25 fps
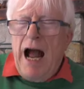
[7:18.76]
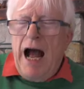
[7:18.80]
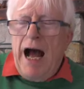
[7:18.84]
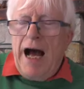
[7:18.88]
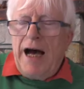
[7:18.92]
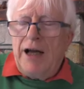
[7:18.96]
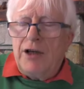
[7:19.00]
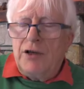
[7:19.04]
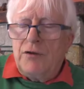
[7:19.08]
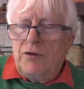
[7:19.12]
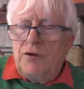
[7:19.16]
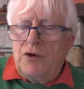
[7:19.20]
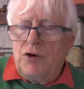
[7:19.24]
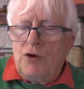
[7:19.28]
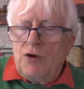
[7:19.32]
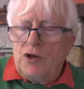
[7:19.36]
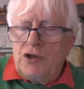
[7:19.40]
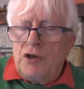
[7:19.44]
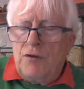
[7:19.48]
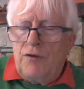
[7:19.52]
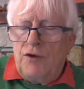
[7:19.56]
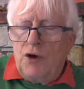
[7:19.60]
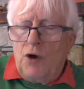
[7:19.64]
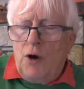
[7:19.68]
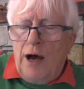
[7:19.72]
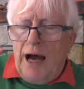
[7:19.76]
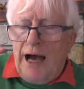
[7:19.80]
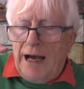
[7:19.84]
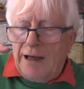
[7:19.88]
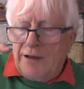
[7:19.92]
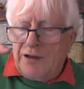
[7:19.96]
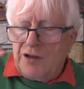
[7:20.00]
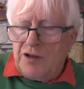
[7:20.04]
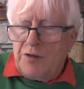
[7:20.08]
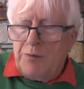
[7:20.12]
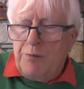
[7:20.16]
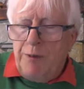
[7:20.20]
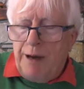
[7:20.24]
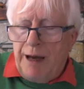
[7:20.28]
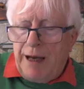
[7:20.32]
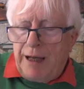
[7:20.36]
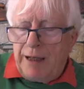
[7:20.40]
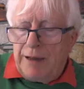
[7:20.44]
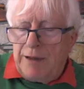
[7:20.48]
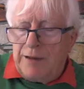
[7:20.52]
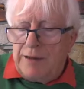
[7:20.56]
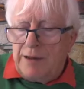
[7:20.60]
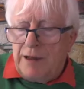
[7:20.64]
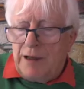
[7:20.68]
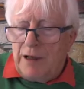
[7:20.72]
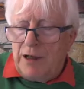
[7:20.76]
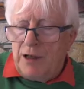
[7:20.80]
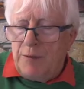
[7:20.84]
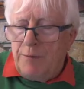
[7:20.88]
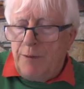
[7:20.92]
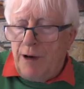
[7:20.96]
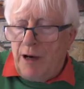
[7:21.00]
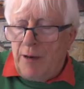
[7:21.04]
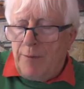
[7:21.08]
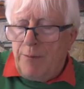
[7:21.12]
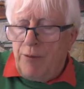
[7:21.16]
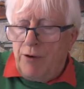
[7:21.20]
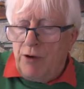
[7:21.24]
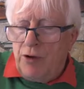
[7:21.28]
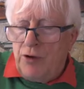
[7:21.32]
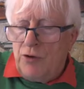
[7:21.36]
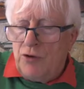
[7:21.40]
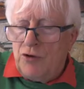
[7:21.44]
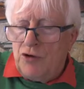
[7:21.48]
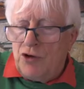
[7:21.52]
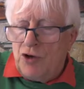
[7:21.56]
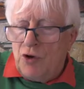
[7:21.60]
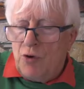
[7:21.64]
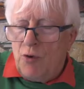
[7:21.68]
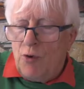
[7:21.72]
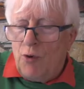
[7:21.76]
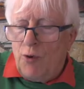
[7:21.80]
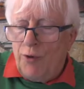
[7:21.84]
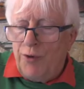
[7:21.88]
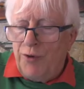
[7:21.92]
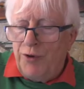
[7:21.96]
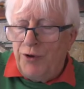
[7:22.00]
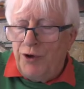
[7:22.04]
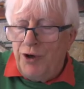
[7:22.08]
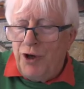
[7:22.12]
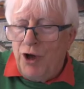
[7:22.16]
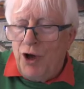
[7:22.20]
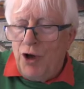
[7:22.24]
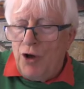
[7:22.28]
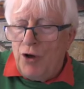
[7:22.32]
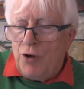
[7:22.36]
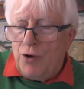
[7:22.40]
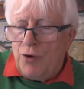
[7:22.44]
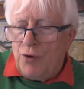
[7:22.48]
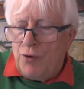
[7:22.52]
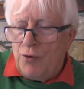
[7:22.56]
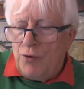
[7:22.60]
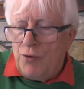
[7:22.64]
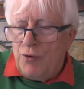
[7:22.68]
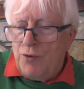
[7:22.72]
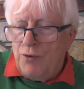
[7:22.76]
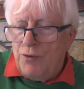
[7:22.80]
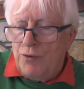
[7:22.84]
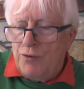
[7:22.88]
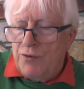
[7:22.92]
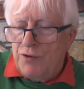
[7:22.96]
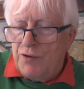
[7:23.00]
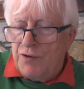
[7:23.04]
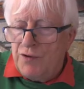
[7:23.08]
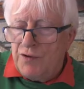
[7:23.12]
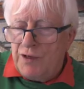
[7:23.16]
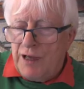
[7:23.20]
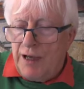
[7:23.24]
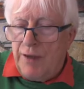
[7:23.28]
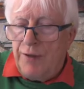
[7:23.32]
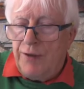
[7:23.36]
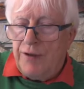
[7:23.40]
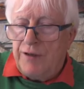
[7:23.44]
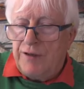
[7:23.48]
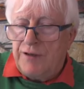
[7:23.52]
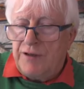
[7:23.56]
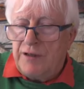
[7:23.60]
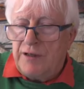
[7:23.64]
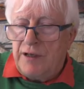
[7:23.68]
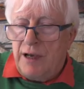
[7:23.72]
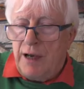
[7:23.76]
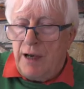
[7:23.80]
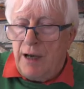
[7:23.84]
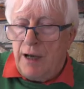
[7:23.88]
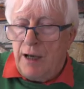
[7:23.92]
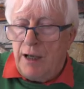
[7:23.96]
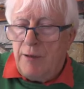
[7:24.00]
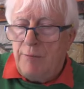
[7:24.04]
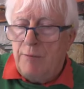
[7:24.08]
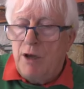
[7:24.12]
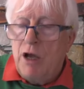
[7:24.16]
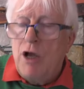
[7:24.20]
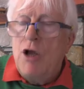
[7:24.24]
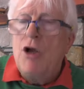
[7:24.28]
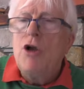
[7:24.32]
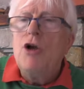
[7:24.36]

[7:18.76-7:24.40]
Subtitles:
And of course, if you're aspected by Pluto or the nodes at this time,